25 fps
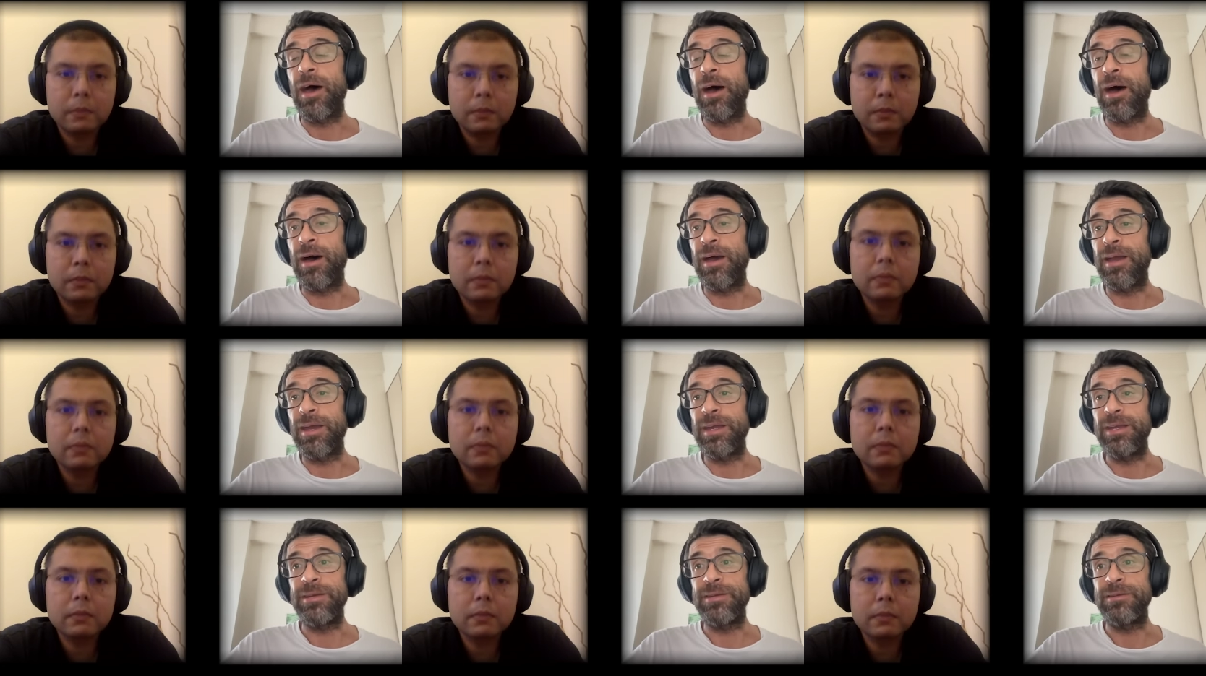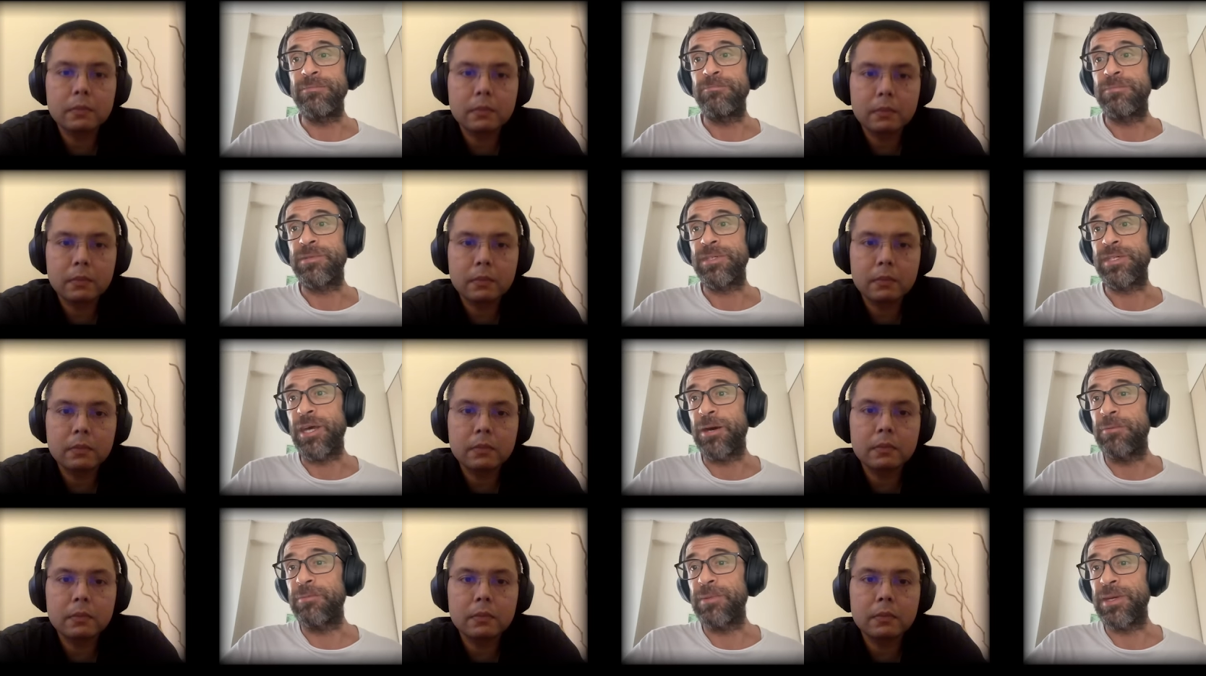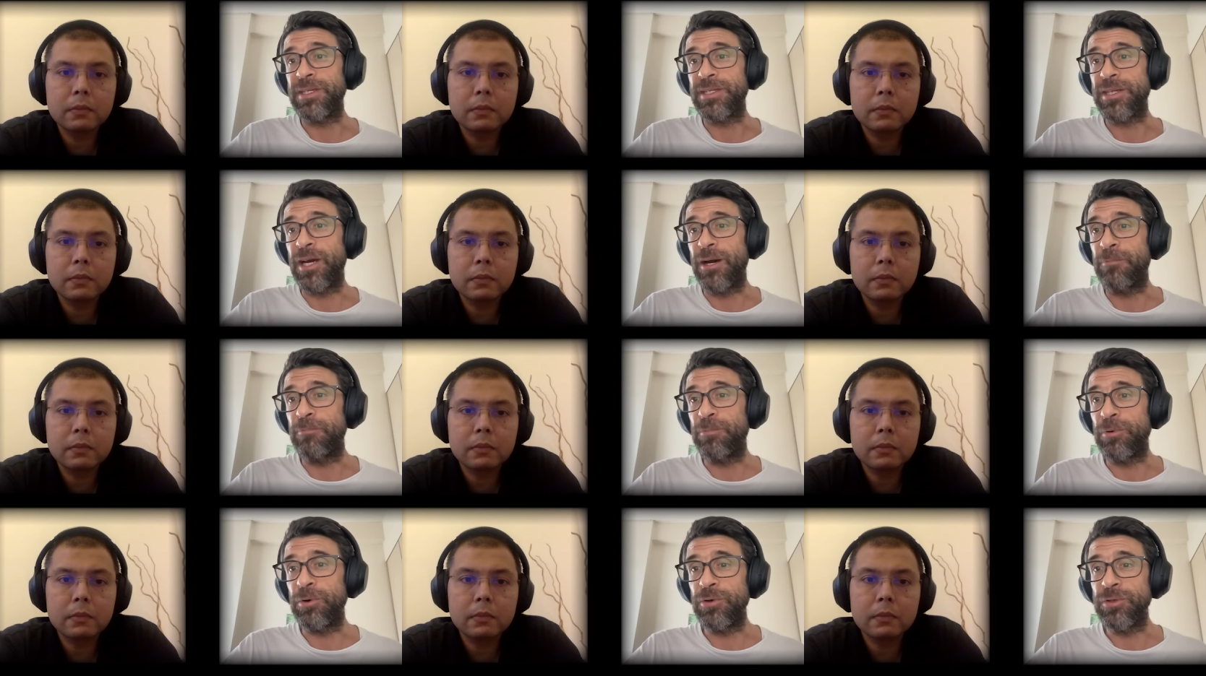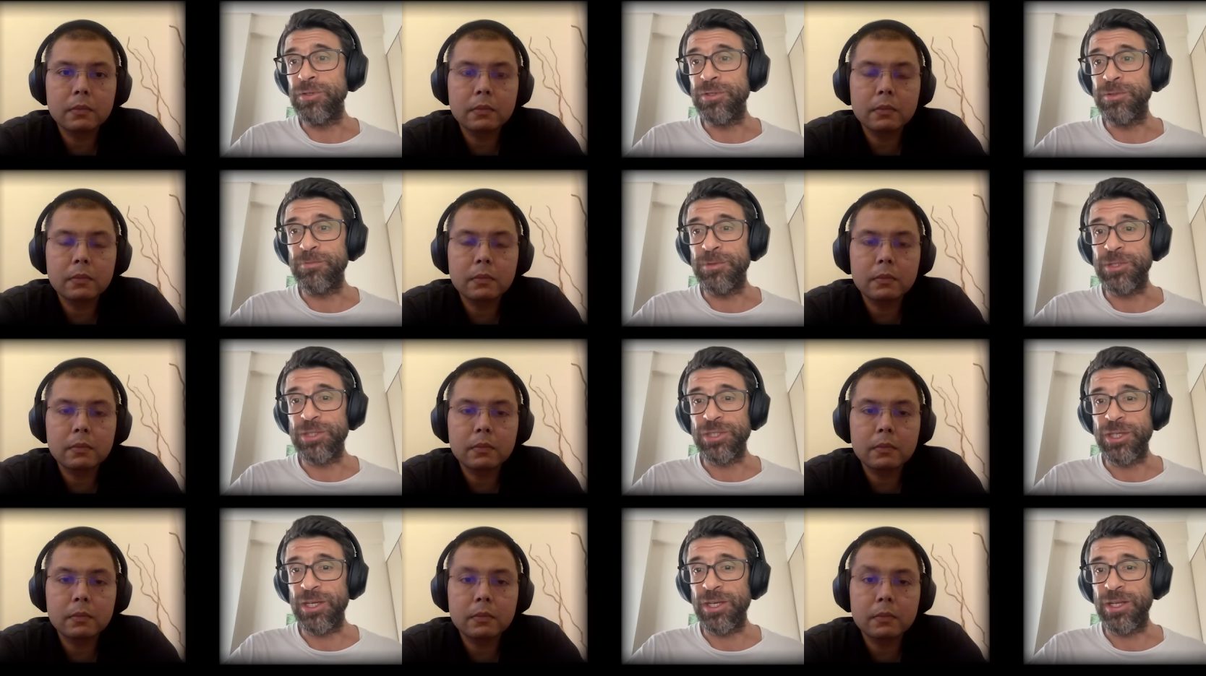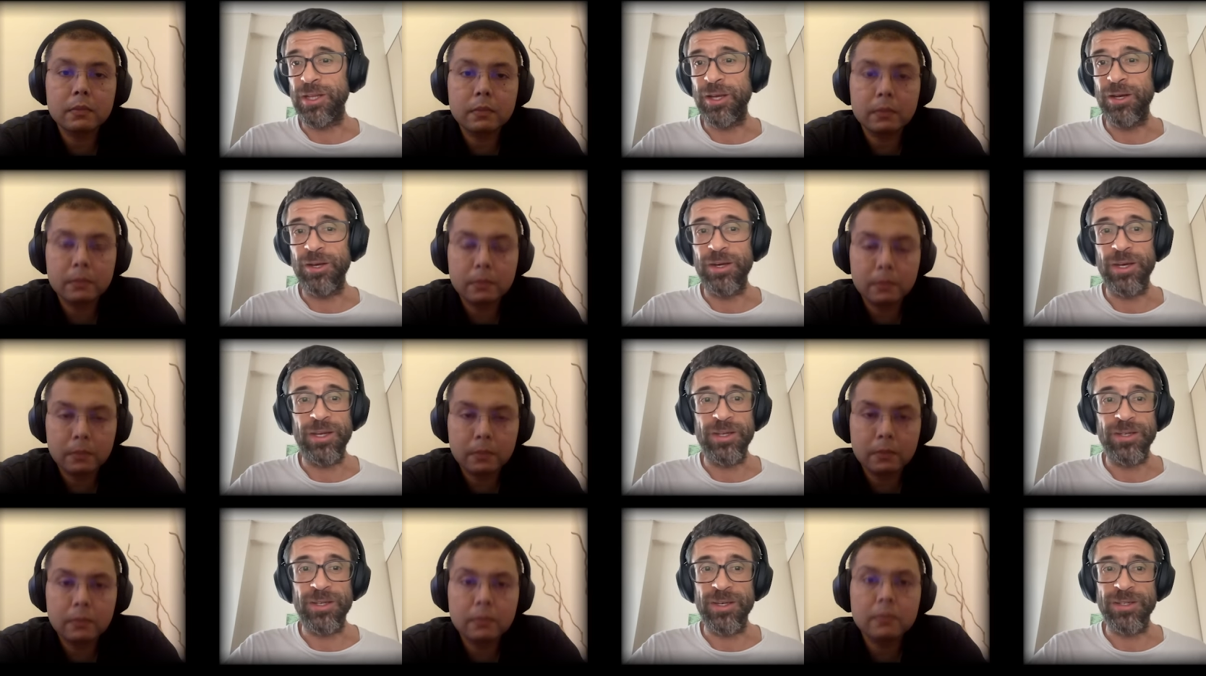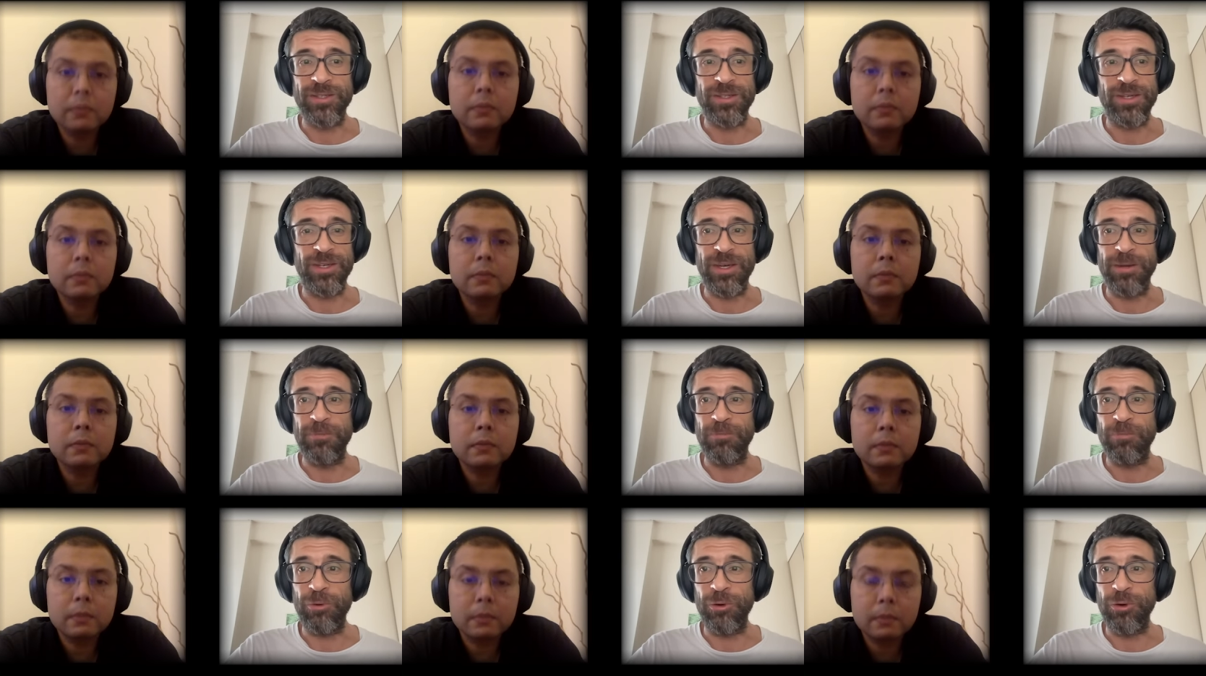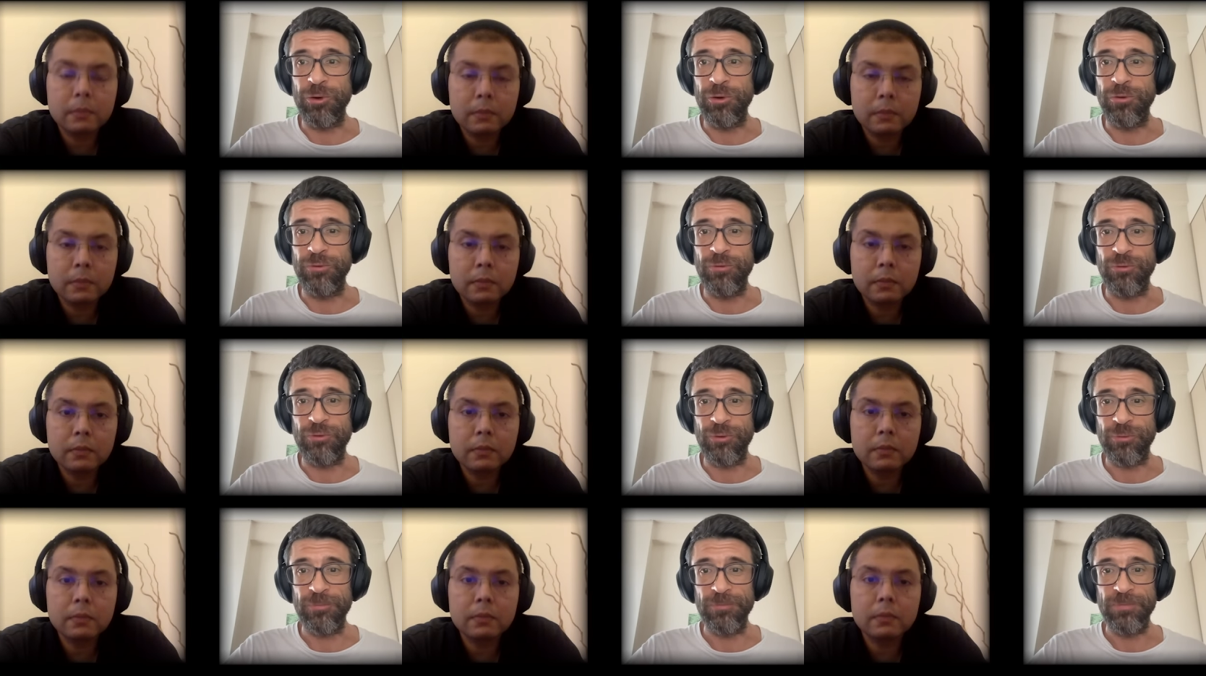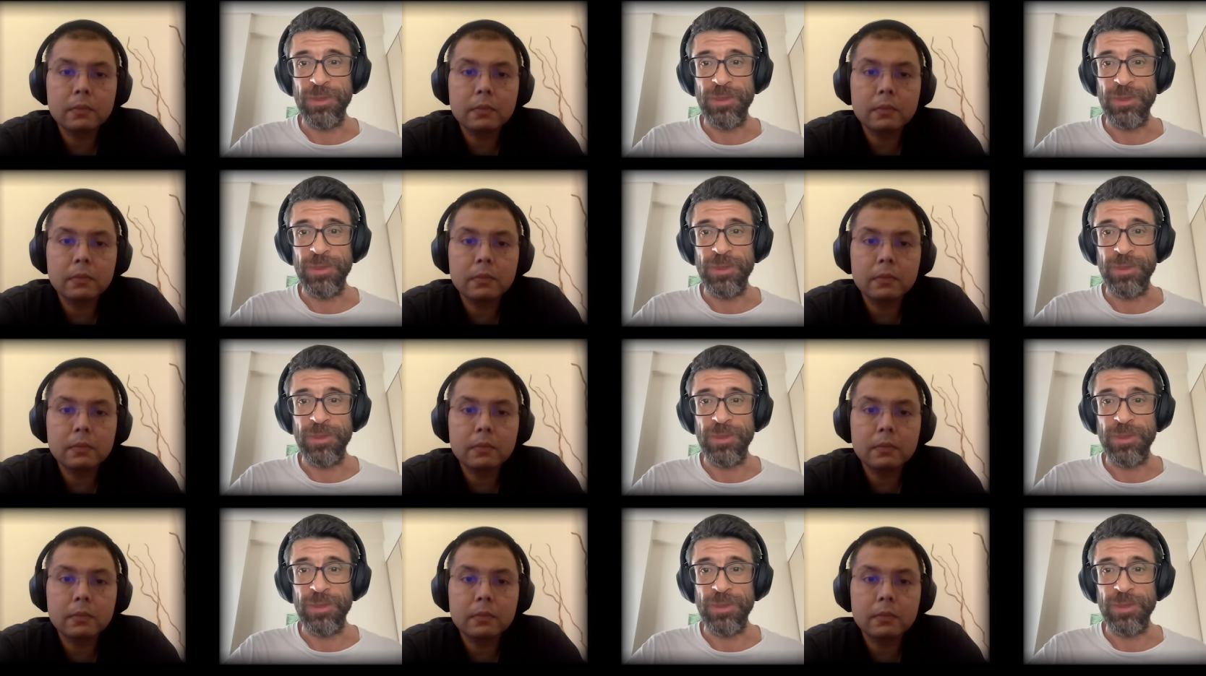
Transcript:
Speaker 1: Uh, in some examples, machine learning doesn't improve.